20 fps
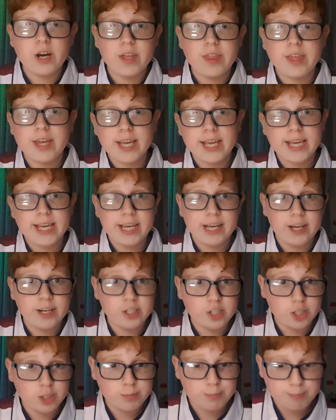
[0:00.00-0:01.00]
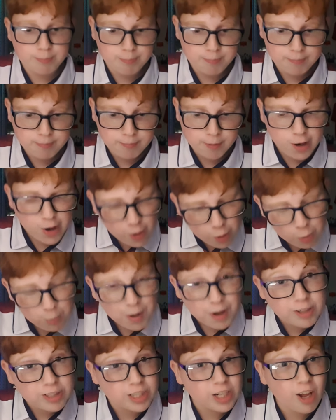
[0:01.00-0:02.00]
I think he could just,
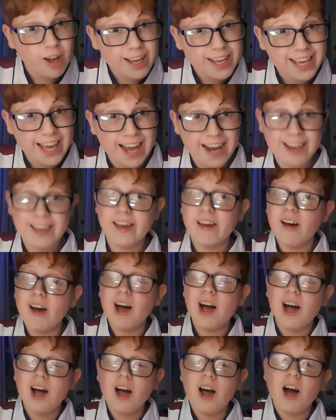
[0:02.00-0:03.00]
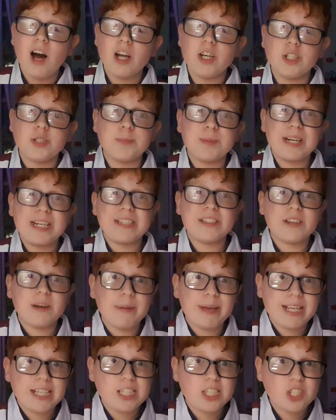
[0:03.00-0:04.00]
almost like Elliot, I just bring
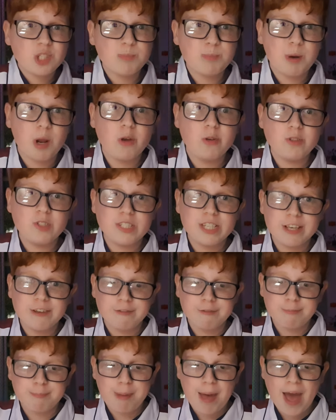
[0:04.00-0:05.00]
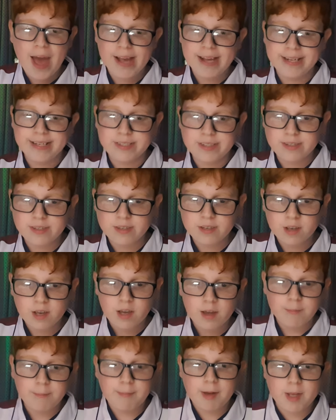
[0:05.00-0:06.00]
some explosive pace,
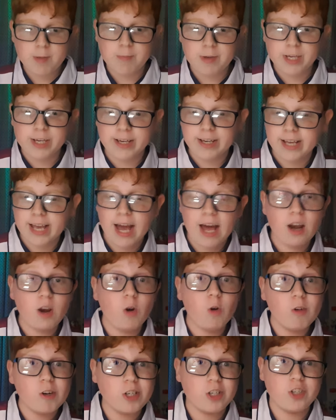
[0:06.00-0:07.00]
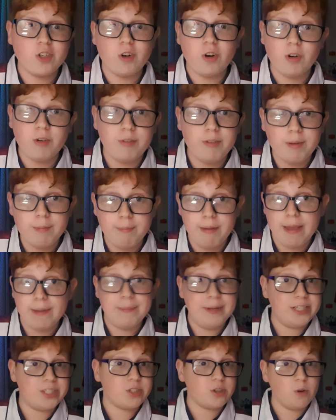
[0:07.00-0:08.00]
maybe can get a long shot off and
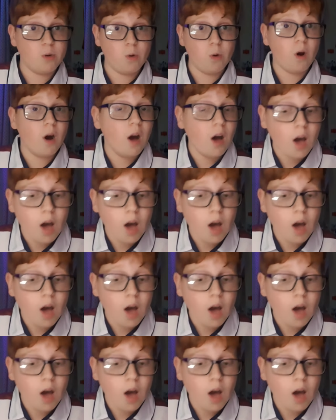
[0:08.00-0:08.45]
maybe score.